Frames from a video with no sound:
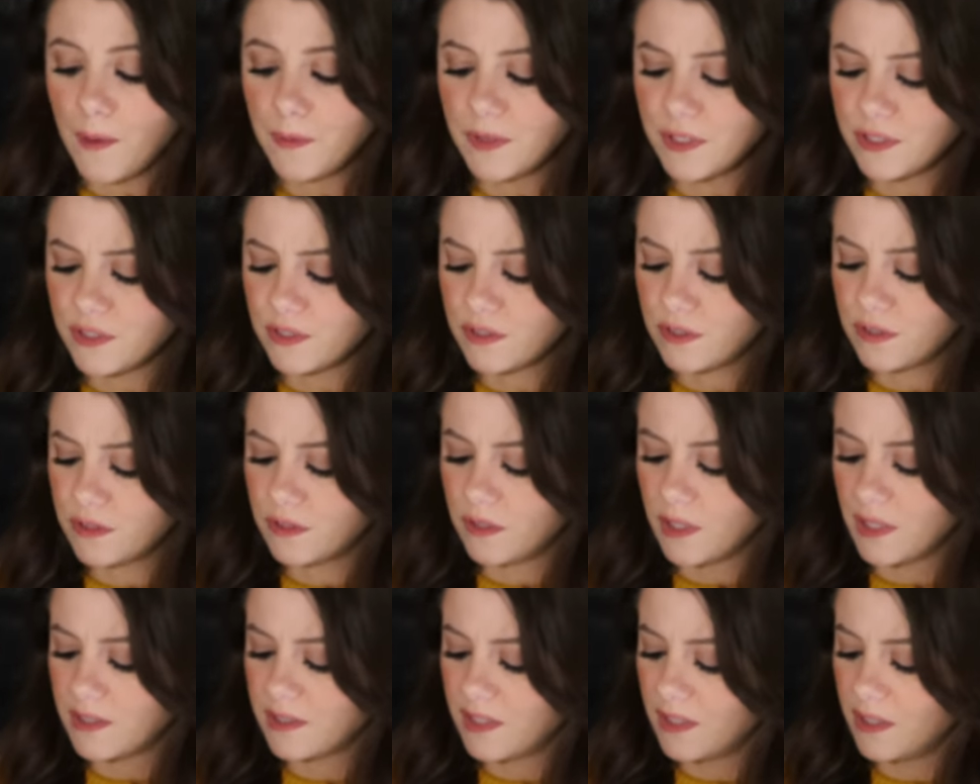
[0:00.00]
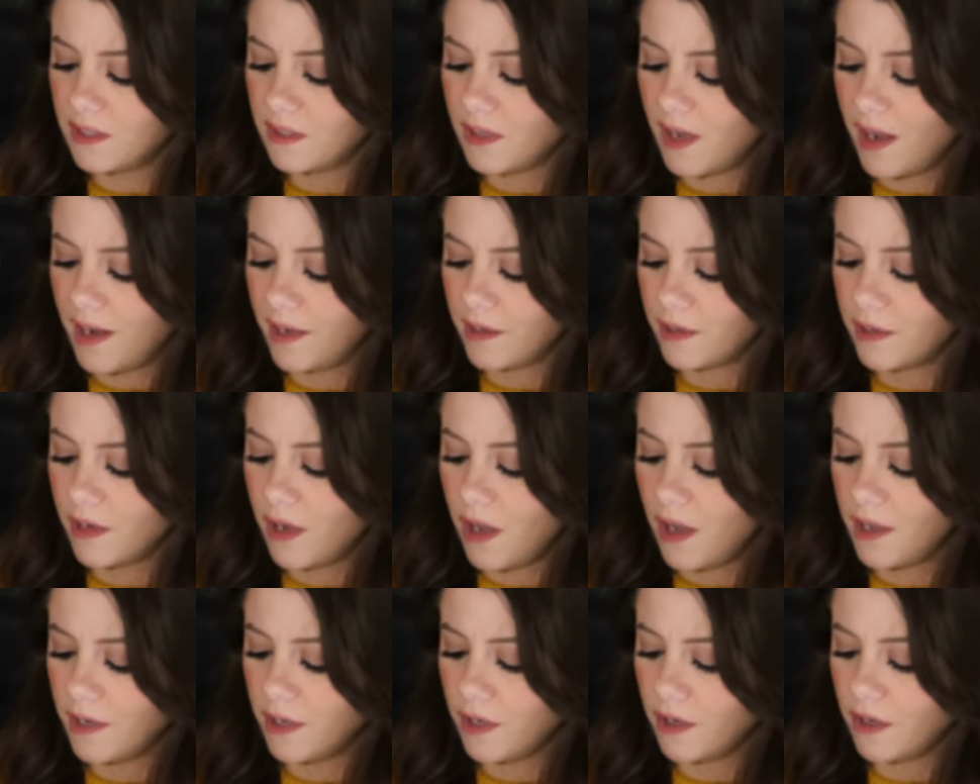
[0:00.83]
Is it an iron
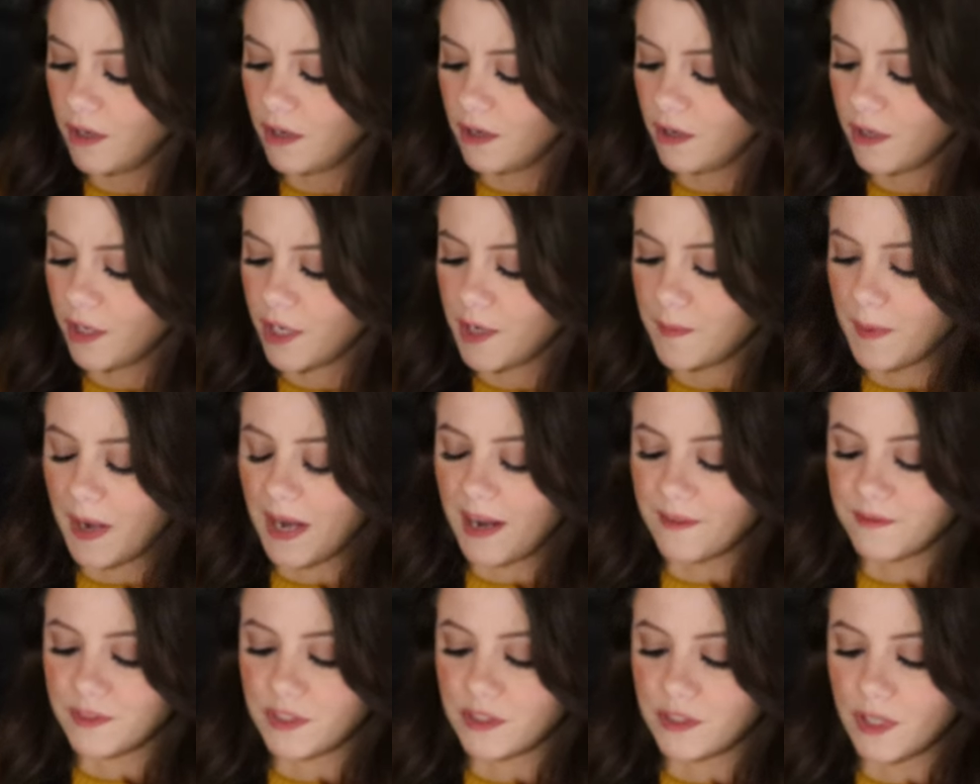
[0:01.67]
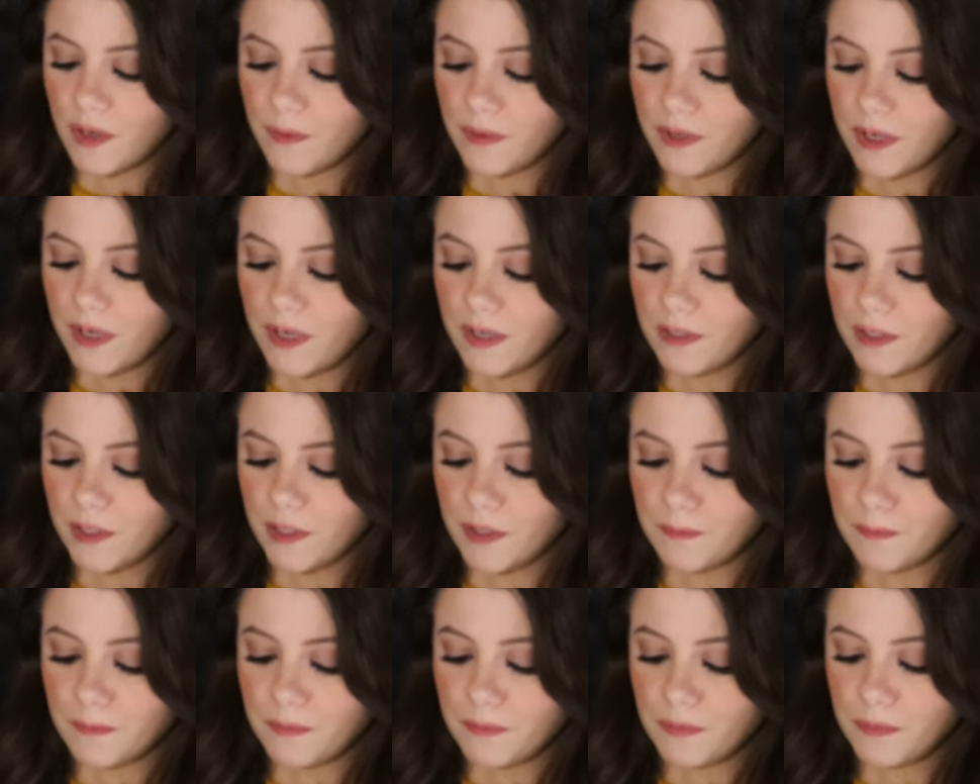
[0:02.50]
on, or you might have to sew it on,
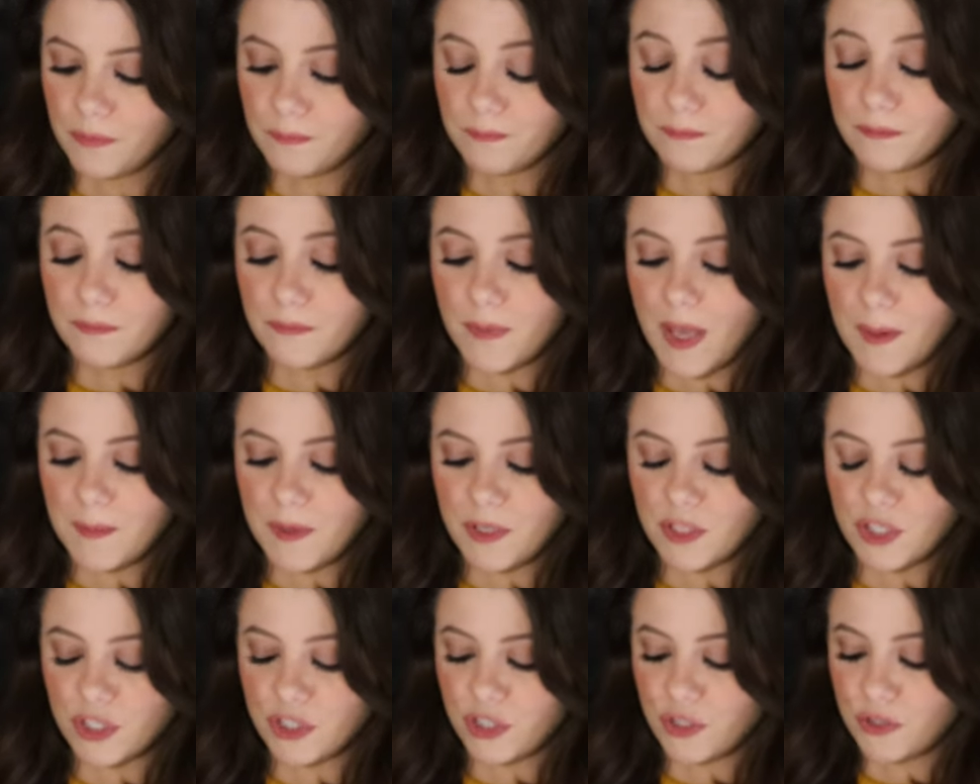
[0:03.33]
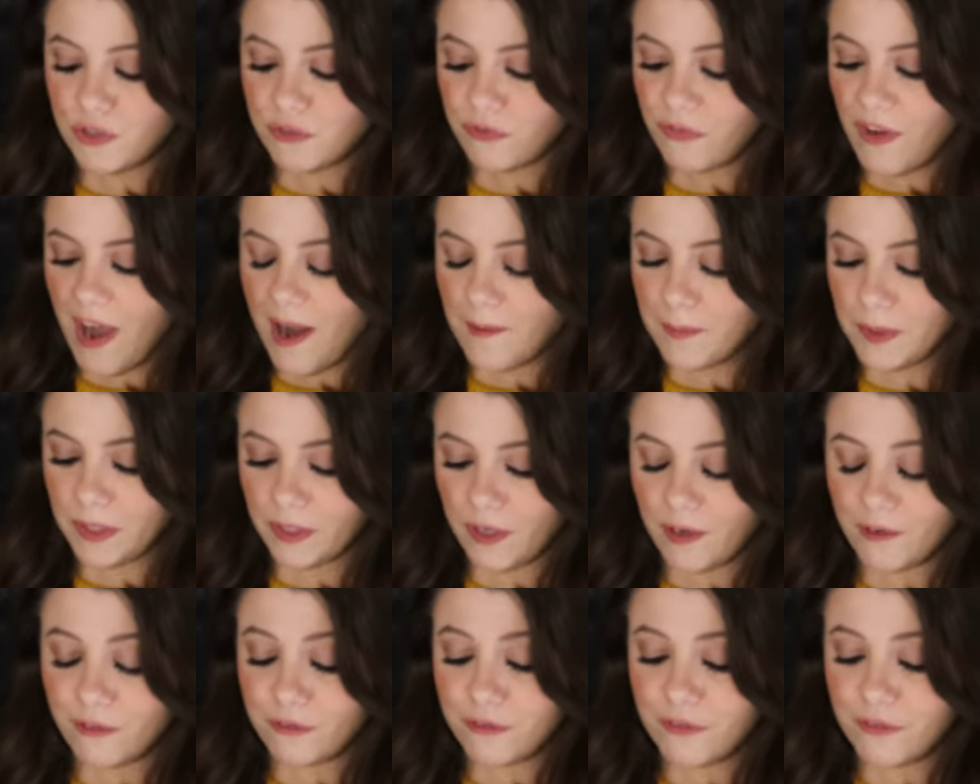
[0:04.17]
or maybe just use fabric